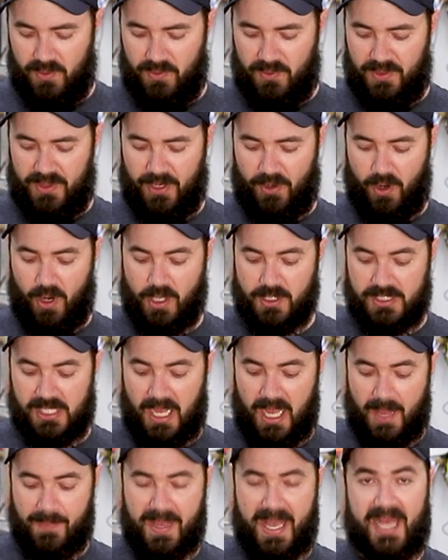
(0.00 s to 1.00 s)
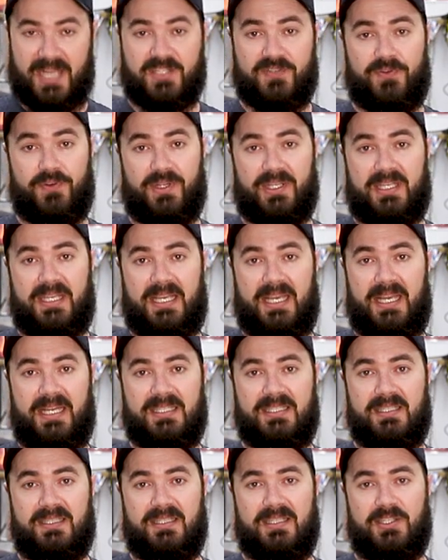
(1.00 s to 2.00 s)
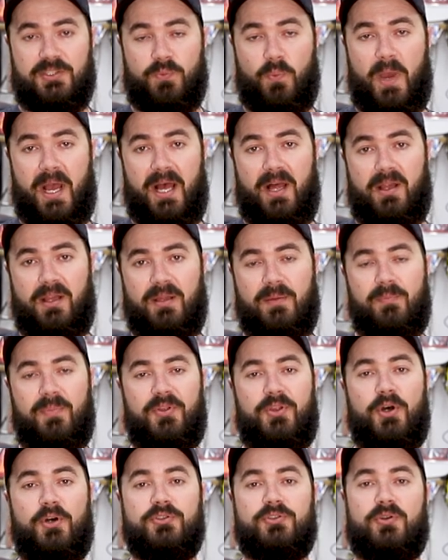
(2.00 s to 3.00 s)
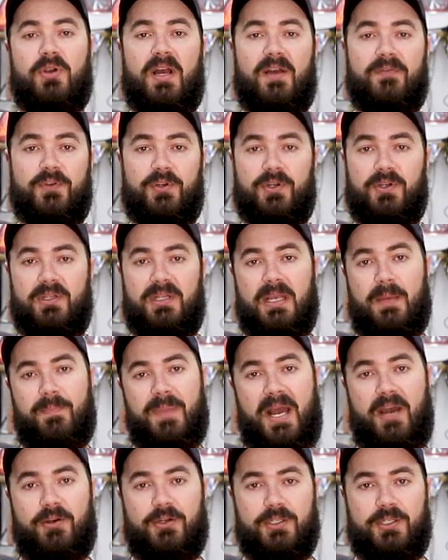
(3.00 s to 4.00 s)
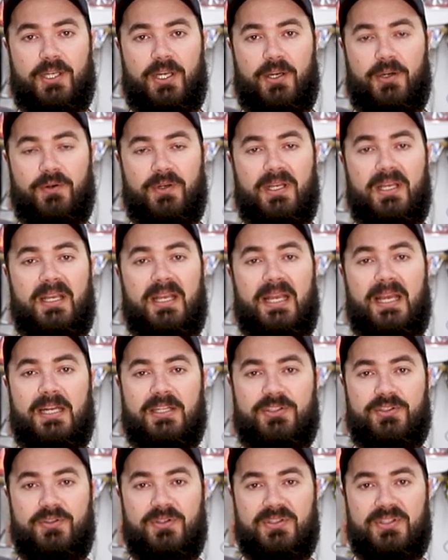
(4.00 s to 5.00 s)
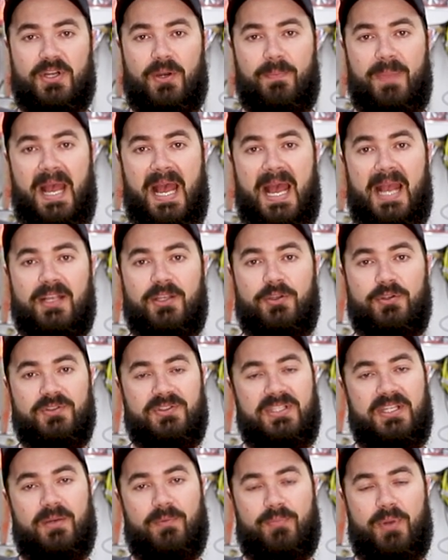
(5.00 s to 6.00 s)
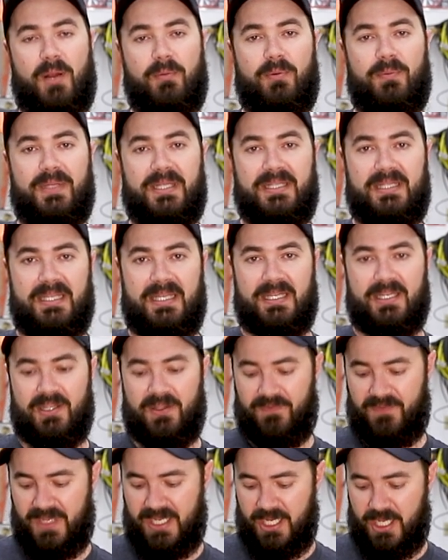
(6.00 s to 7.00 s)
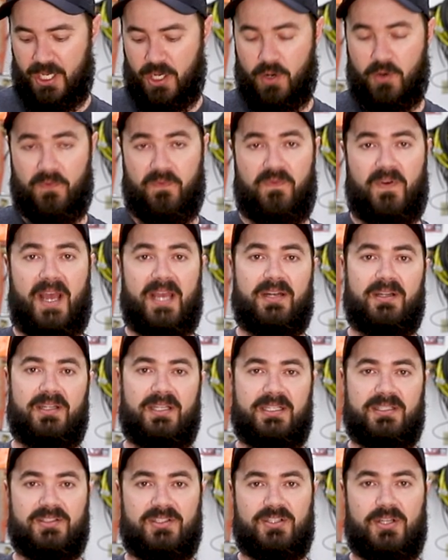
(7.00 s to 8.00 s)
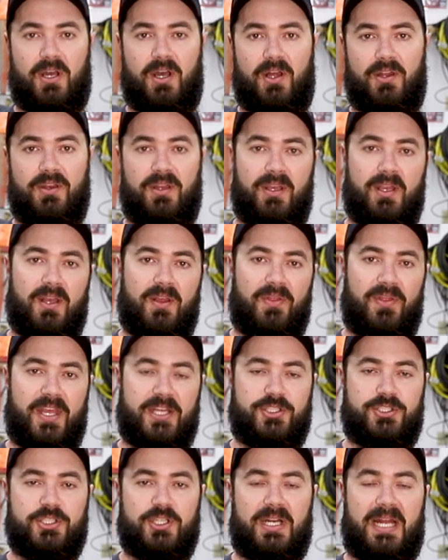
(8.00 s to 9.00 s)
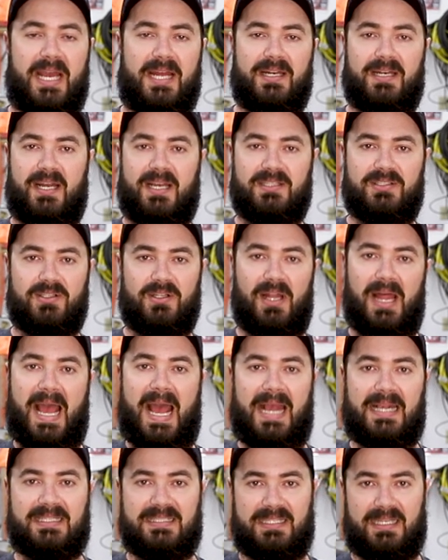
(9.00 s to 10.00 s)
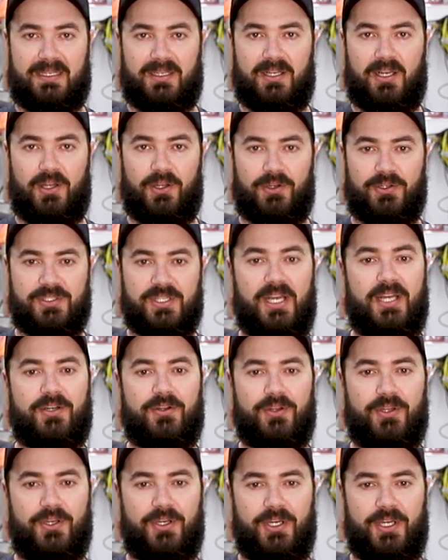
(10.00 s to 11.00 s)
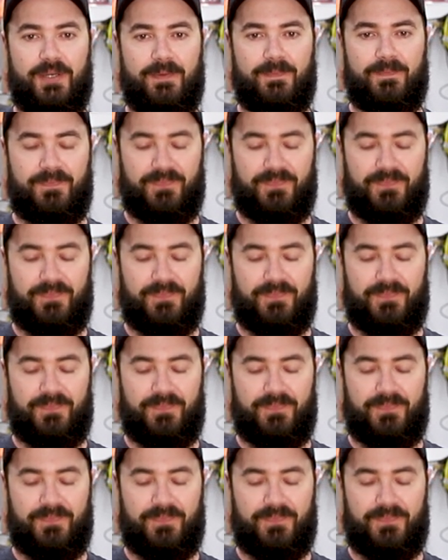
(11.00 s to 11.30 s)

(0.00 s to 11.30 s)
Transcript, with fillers: There are top hats for the kit as well, but those are off currently at powder coat. And as soon as they're back, you'll see them probably at the end of the video, finally installed. They should add a nice little accent color to under the hood.